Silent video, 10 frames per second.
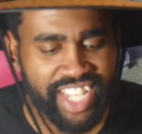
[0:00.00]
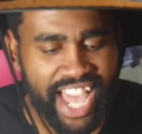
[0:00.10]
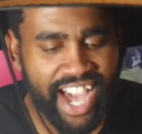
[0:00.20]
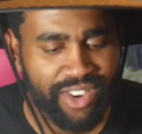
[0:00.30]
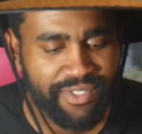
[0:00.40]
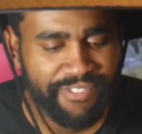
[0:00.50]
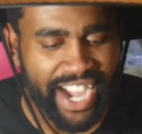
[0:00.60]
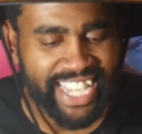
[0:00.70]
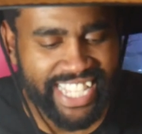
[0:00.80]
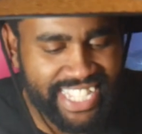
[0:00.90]
down
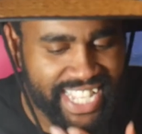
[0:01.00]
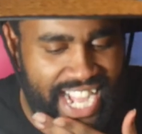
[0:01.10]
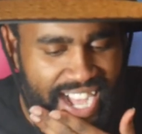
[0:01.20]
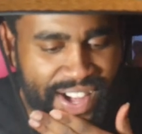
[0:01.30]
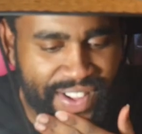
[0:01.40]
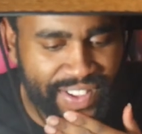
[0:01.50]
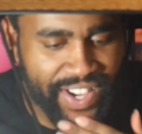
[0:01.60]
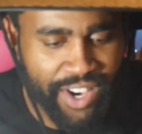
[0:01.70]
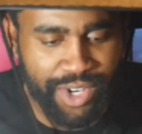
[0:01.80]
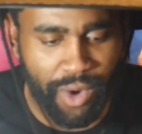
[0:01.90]
Viking style.
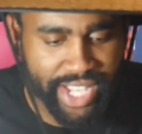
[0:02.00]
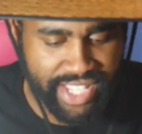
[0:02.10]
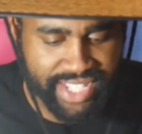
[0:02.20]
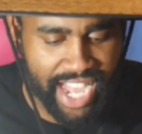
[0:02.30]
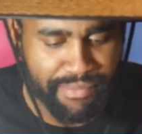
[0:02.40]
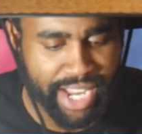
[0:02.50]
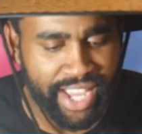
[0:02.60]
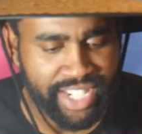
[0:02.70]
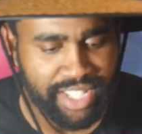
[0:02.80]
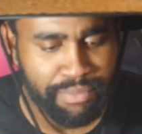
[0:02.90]
Oh no, wait, this guy might
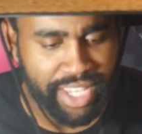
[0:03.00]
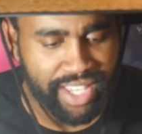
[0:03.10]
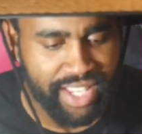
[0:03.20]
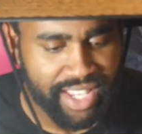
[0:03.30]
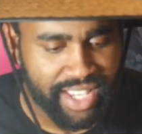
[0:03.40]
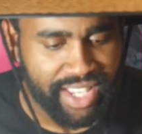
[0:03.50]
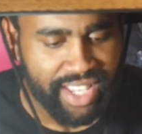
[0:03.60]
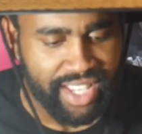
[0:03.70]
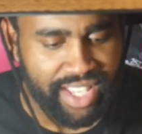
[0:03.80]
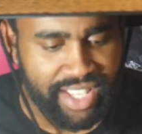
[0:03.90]
actually
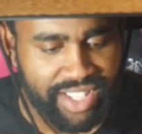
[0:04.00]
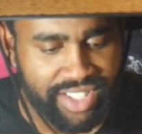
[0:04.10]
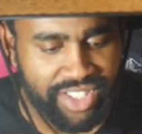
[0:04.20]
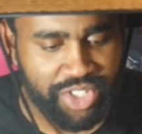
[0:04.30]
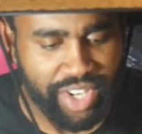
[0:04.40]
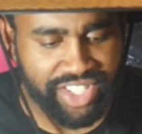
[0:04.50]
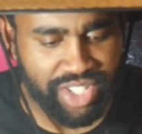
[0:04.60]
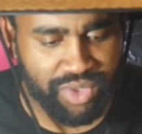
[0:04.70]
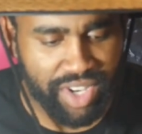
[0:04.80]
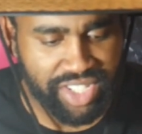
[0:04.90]
be straight,
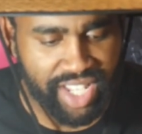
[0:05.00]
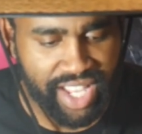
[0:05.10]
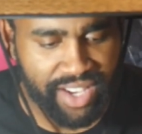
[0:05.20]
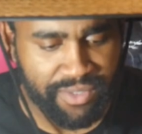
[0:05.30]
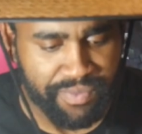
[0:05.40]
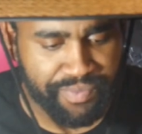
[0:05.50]
just rush down.